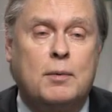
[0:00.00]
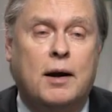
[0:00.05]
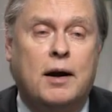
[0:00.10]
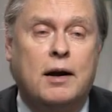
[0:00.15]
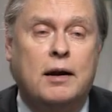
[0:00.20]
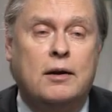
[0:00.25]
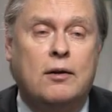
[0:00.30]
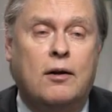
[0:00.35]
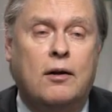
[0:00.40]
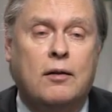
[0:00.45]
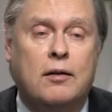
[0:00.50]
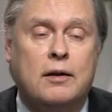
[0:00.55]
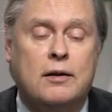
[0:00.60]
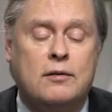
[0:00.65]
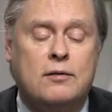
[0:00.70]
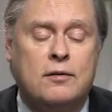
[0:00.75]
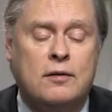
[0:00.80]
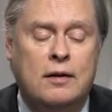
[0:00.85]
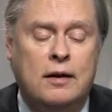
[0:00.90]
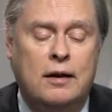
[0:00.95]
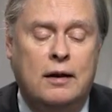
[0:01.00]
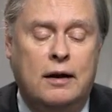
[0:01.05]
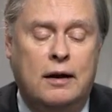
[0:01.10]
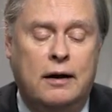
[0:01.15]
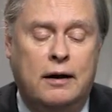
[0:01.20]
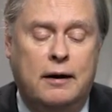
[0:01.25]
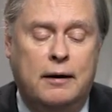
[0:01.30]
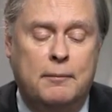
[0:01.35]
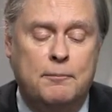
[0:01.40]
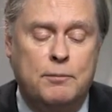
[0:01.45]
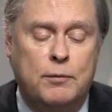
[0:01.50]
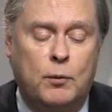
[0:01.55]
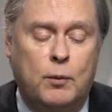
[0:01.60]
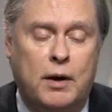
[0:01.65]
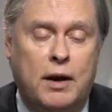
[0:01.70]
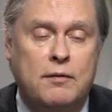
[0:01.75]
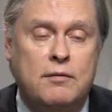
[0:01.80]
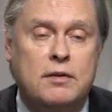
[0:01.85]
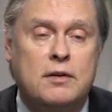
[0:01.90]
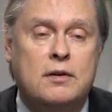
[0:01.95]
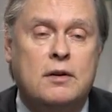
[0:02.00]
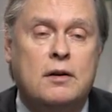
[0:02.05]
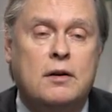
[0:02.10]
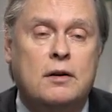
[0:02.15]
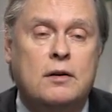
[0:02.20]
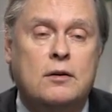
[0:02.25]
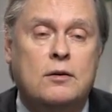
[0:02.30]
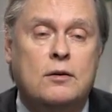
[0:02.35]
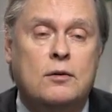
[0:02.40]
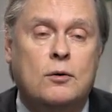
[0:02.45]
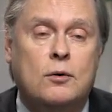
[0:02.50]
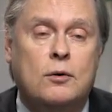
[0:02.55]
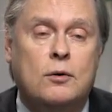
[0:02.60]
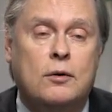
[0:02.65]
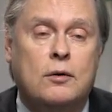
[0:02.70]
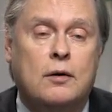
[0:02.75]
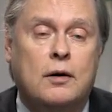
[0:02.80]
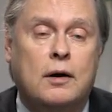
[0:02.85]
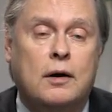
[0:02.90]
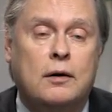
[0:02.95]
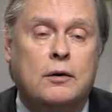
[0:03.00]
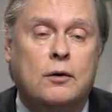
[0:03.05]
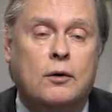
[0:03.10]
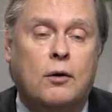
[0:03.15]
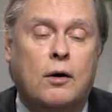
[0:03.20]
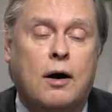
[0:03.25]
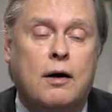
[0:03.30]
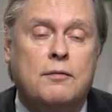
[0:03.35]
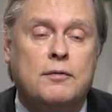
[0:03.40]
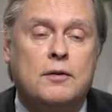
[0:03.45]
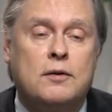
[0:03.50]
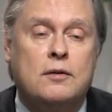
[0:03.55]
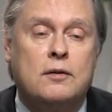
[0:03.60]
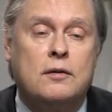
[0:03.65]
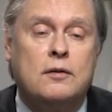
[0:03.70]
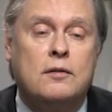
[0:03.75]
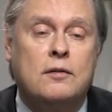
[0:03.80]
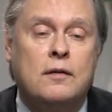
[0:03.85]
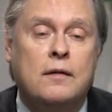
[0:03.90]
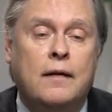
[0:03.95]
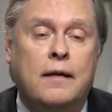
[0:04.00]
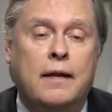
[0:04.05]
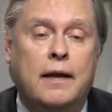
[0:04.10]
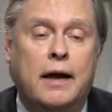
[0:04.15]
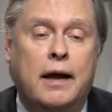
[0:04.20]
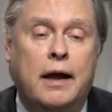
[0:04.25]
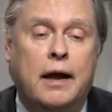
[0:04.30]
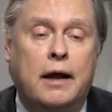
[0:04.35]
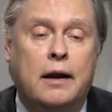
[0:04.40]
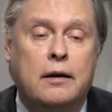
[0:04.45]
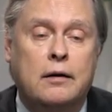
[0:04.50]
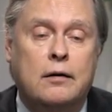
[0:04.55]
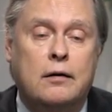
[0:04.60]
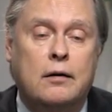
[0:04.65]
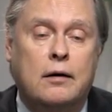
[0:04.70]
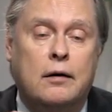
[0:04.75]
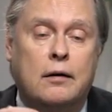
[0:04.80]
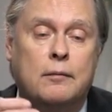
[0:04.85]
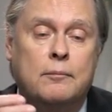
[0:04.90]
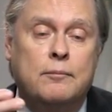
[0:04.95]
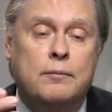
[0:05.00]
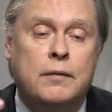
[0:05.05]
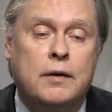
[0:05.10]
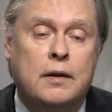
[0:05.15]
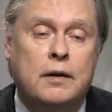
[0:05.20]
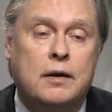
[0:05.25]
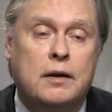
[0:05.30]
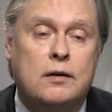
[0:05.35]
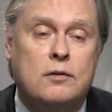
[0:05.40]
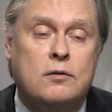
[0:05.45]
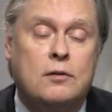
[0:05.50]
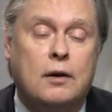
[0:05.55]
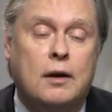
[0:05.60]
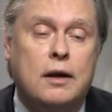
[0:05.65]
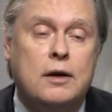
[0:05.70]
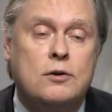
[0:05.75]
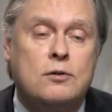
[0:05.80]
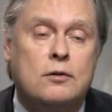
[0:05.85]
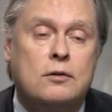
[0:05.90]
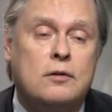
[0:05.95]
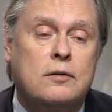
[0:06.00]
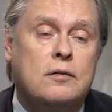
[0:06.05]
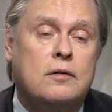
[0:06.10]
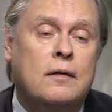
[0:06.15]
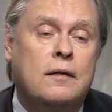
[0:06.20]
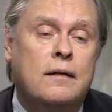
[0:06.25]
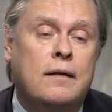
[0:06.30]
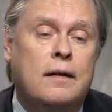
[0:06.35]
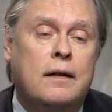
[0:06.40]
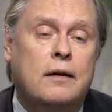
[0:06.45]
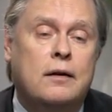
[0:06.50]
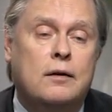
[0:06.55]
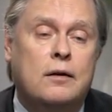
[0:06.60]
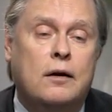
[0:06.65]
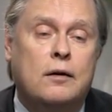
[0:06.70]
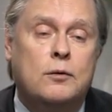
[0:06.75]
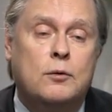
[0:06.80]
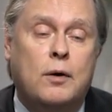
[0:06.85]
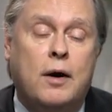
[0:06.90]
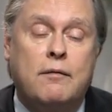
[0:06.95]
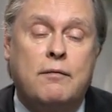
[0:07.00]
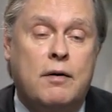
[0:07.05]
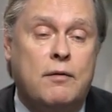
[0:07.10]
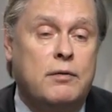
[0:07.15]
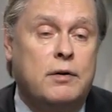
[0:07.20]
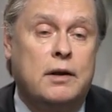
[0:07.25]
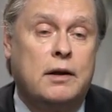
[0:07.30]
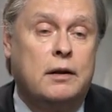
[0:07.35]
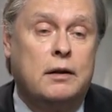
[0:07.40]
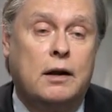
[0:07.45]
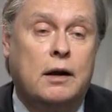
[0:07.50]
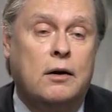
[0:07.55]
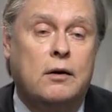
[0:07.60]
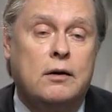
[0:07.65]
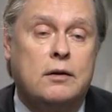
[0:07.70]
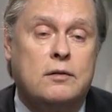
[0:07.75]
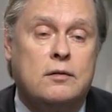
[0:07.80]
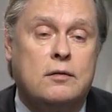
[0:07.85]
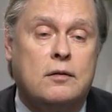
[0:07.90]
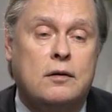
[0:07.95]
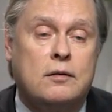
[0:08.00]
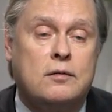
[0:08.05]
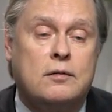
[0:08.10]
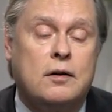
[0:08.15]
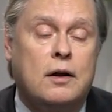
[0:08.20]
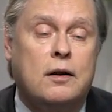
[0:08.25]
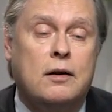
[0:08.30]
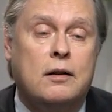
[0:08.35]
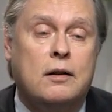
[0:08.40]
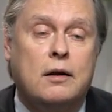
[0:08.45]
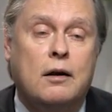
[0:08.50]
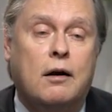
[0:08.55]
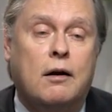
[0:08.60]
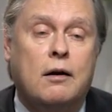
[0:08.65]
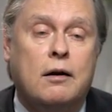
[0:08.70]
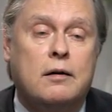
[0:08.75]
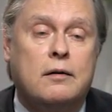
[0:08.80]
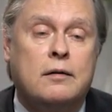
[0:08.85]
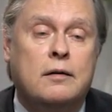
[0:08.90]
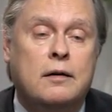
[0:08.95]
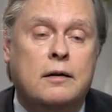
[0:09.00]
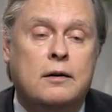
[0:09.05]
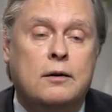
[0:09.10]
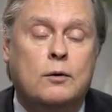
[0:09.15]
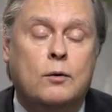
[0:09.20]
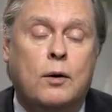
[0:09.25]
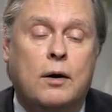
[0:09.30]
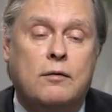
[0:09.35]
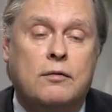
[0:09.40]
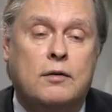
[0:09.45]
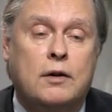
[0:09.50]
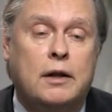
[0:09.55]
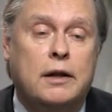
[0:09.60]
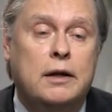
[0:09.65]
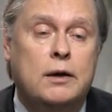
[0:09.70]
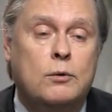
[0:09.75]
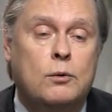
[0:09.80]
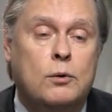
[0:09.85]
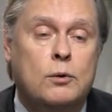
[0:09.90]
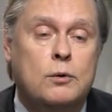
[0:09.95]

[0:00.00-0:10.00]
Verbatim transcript: behind all this, when I visited your offices and the installations, you have everything there. It's state-of-the-art. You have clean